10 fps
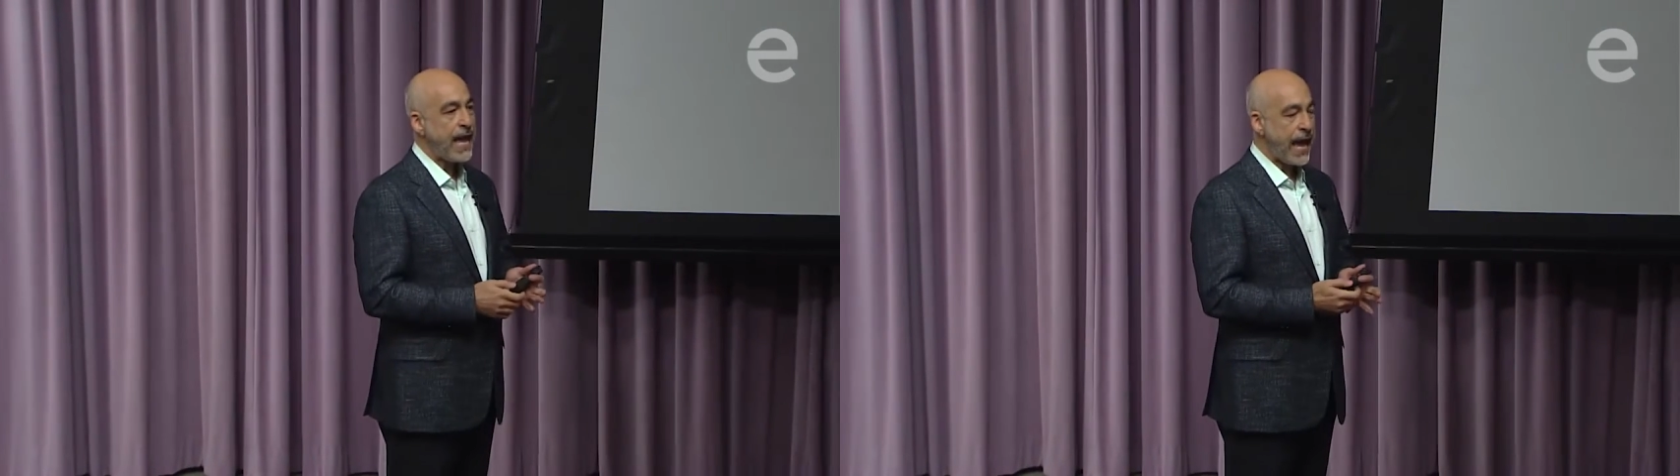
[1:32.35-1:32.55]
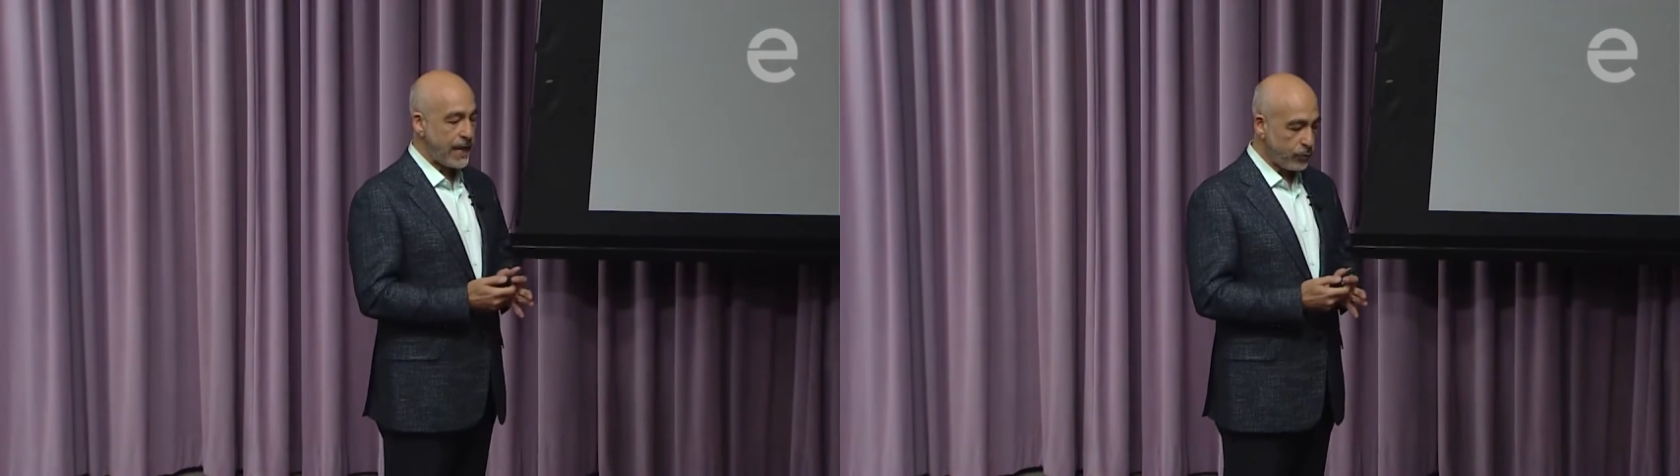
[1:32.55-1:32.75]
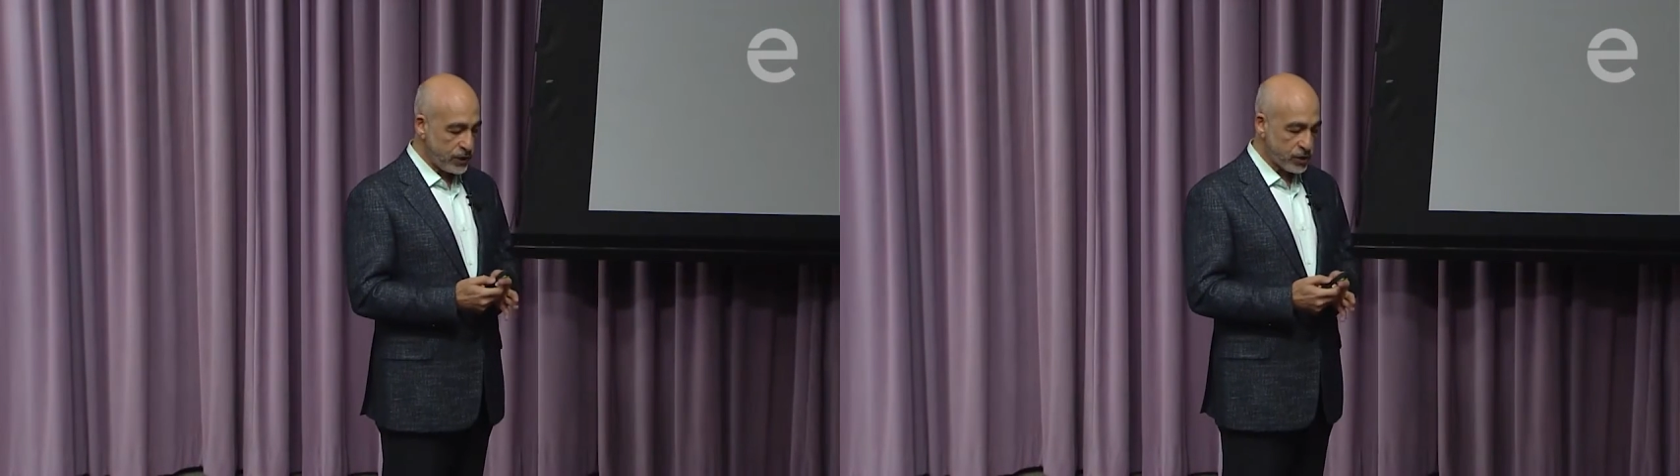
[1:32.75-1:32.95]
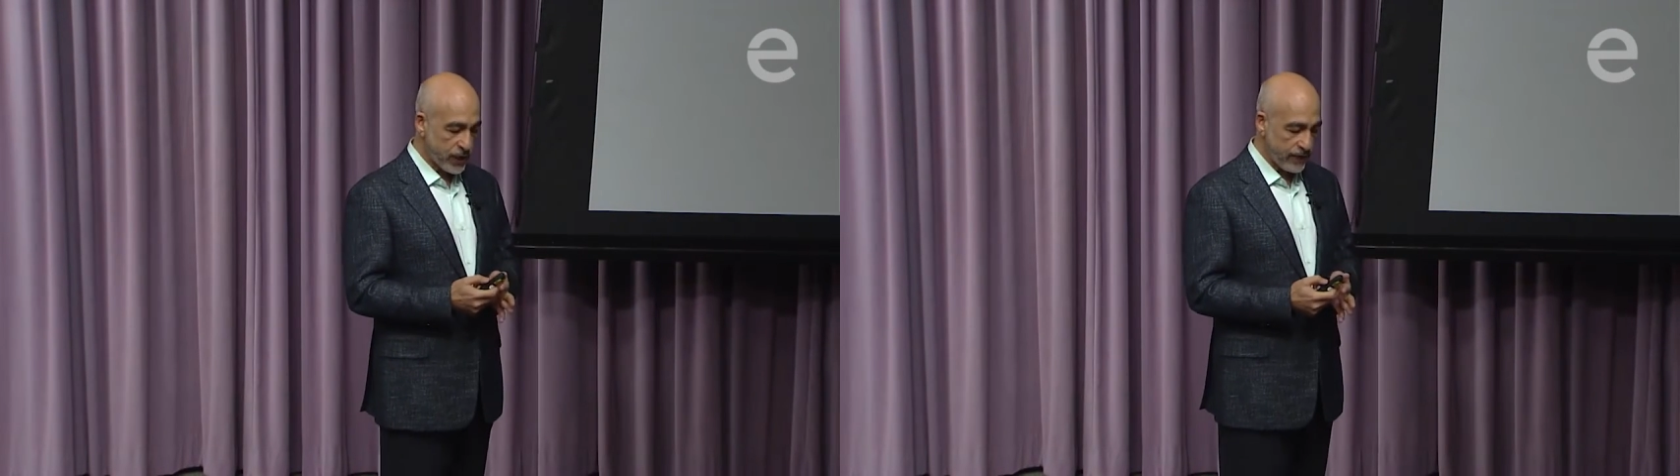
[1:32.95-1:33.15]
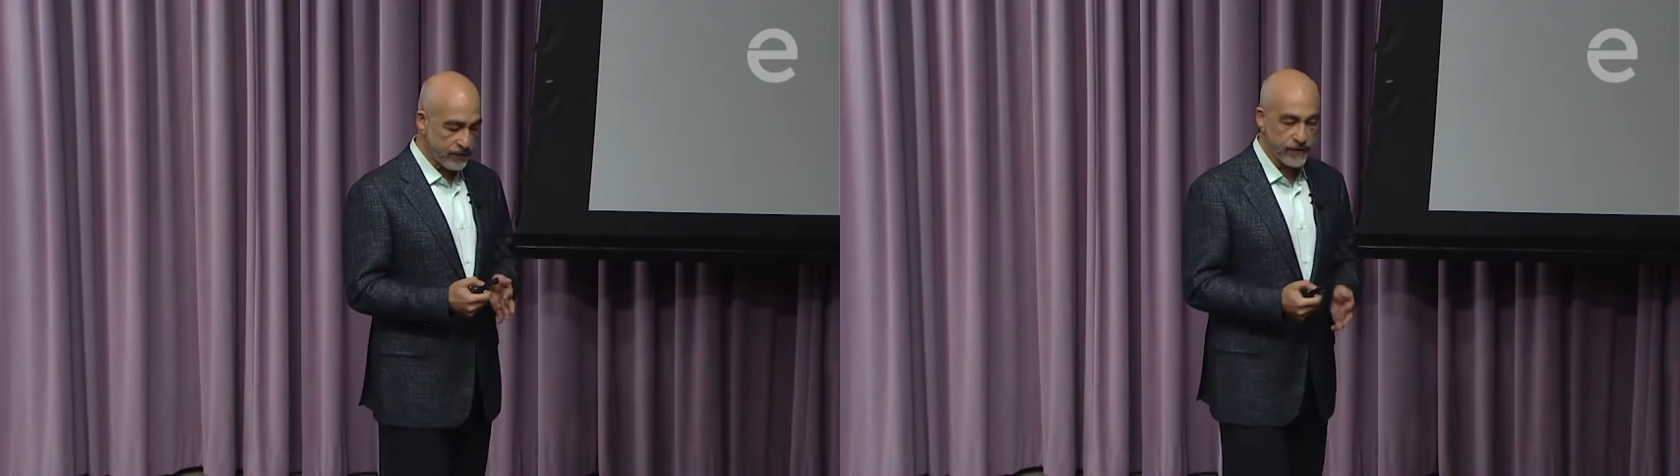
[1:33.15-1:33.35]
And
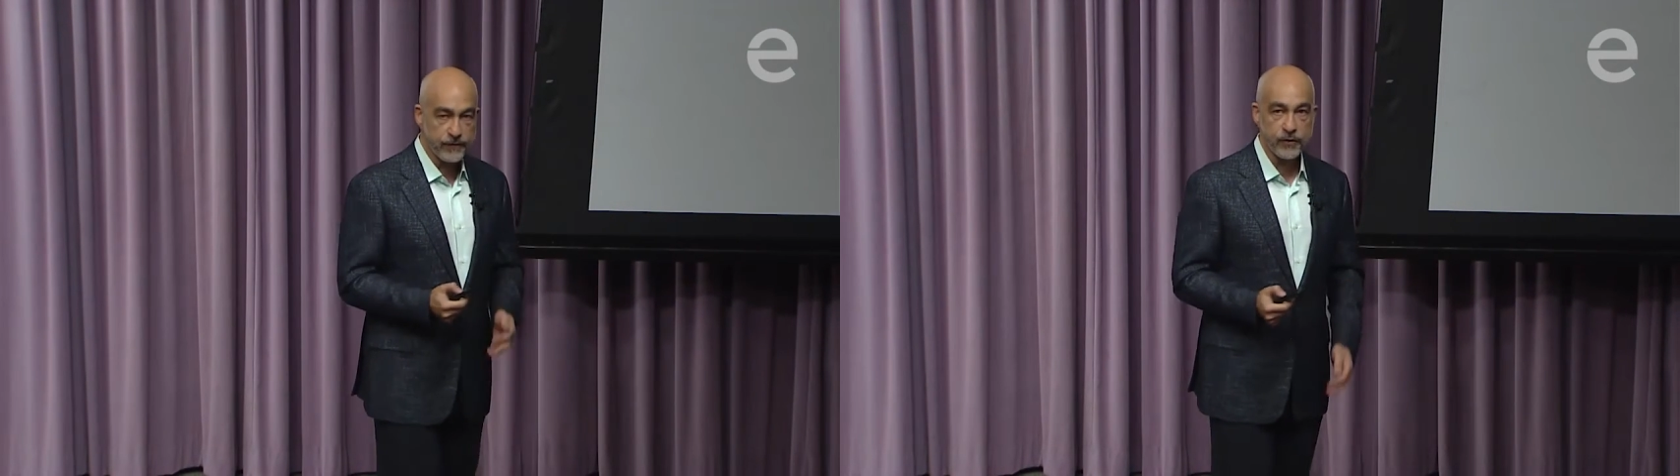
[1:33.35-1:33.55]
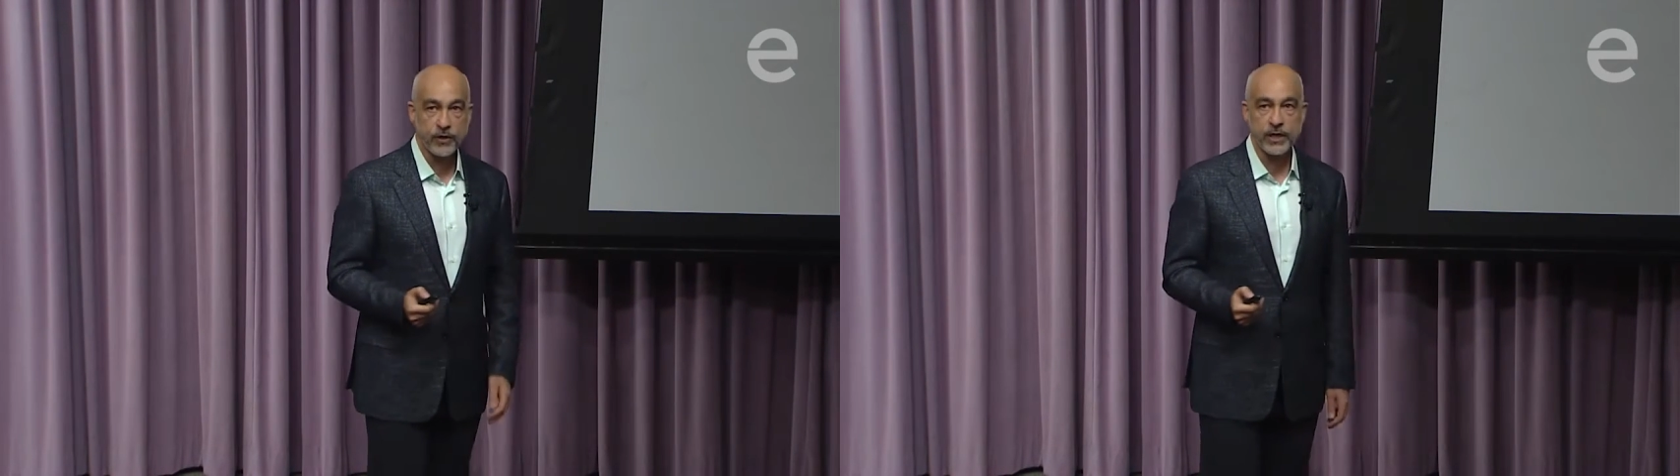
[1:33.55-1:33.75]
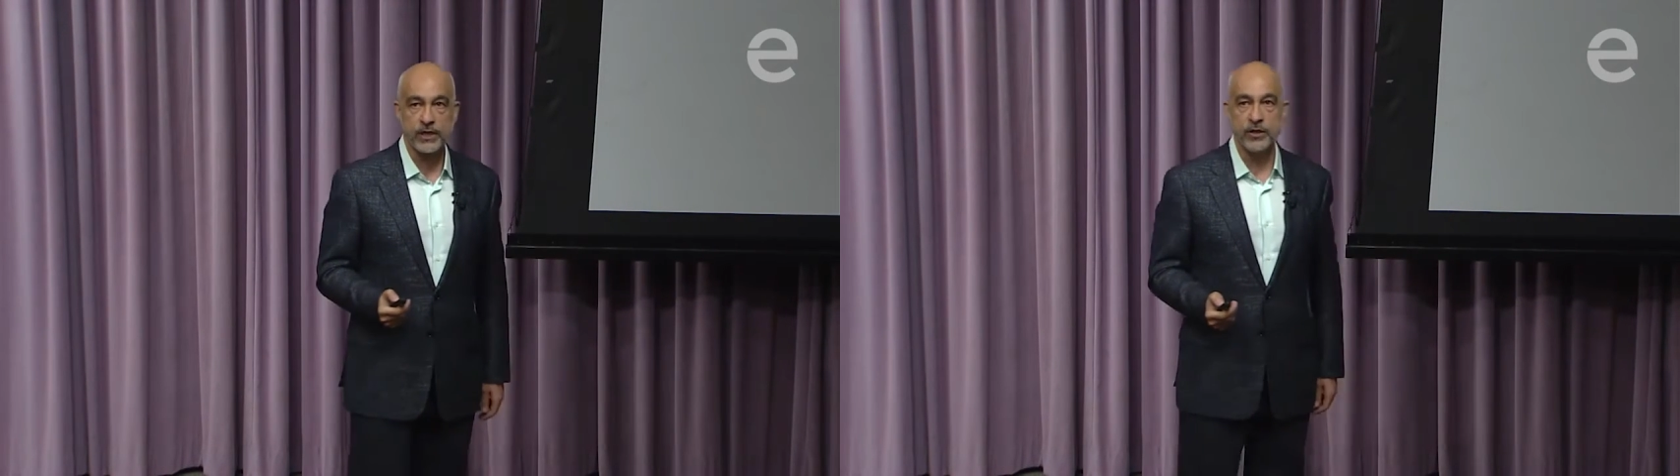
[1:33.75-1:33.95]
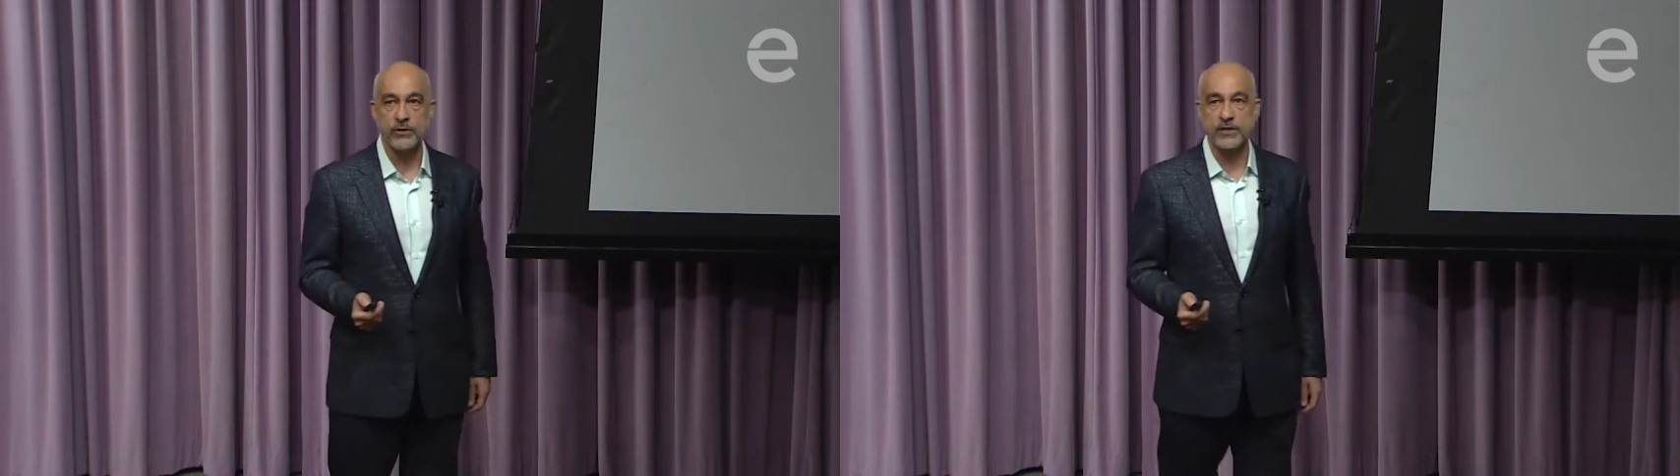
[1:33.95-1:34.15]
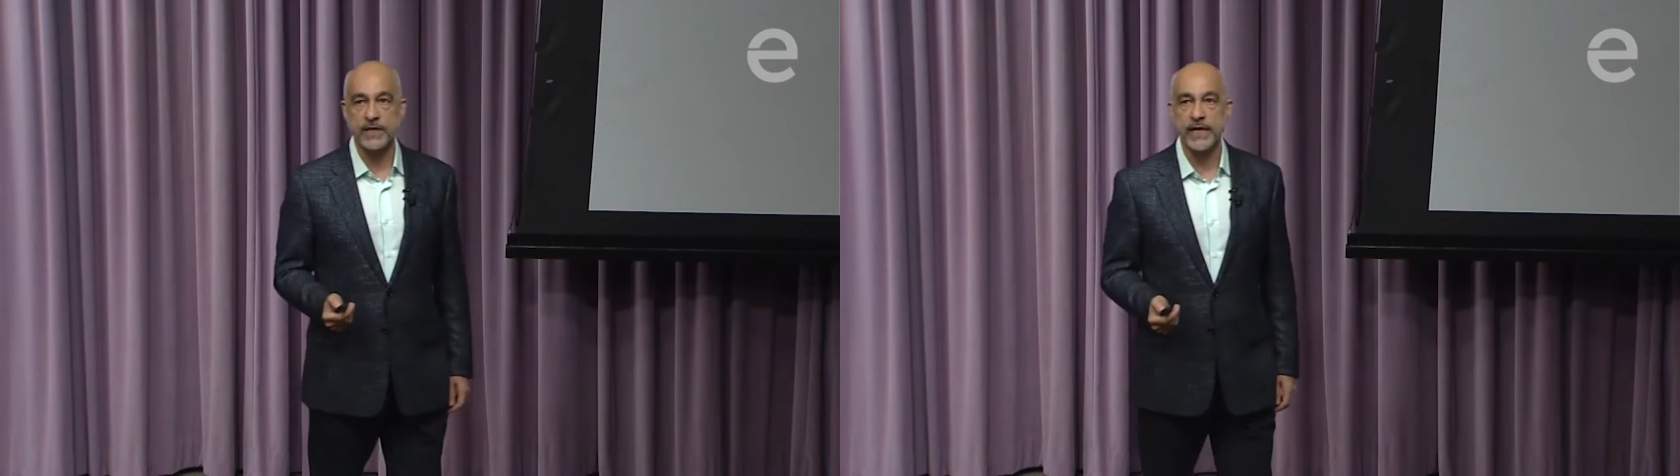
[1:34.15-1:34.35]
whichever fork
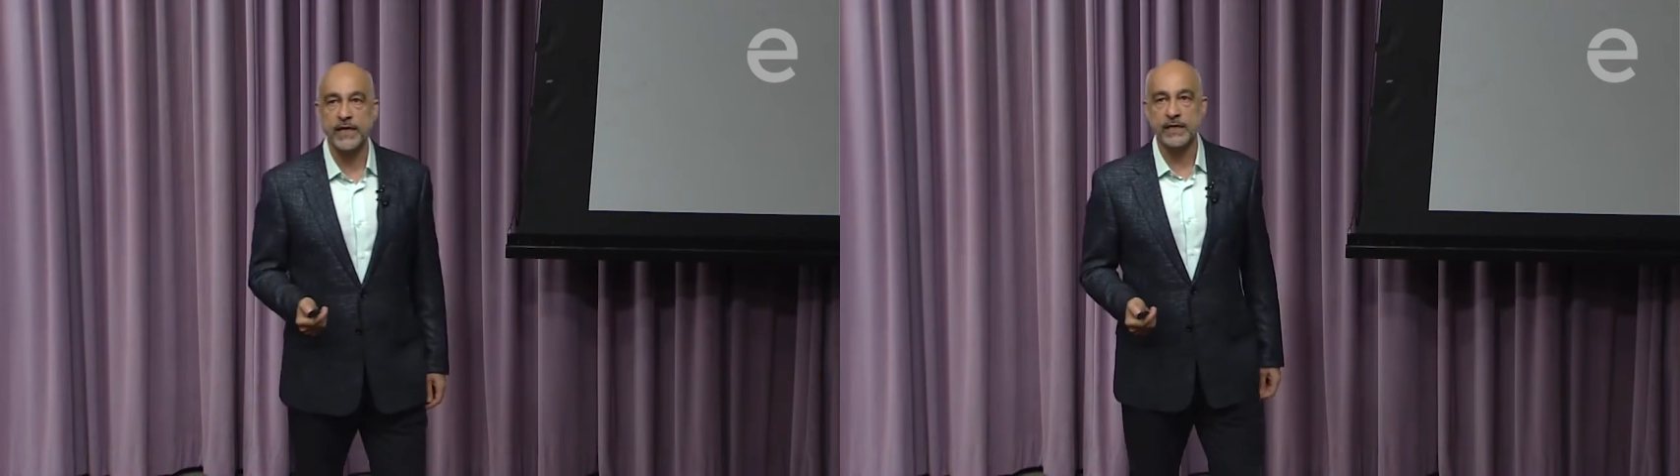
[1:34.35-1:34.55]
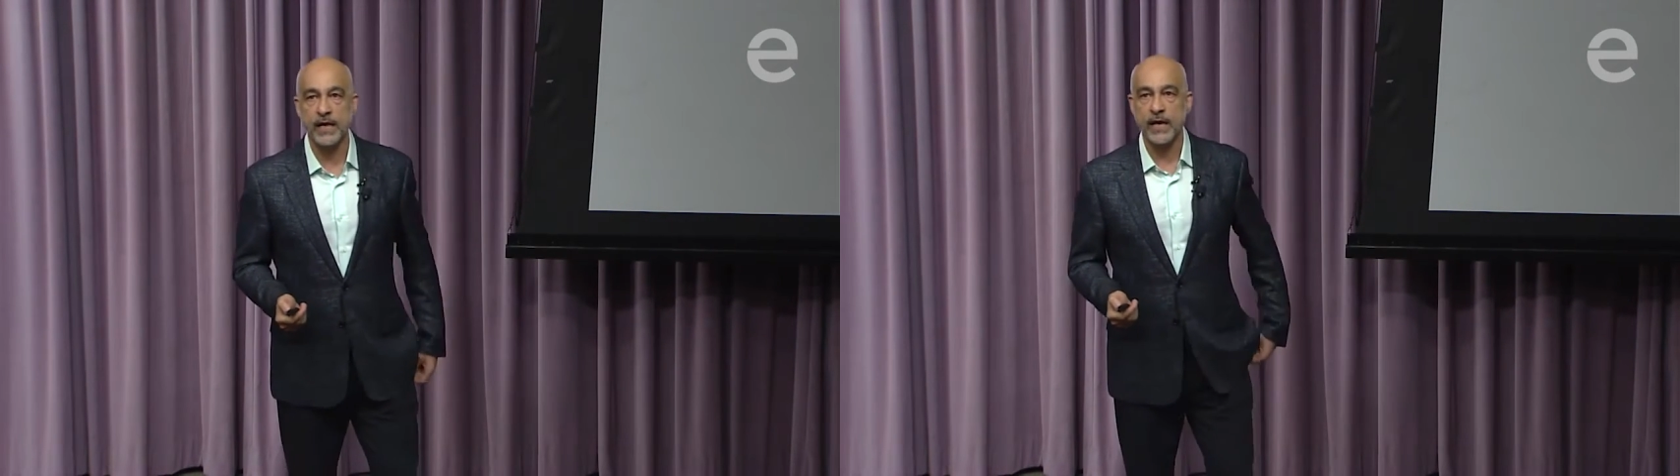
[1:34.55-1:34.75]
you take,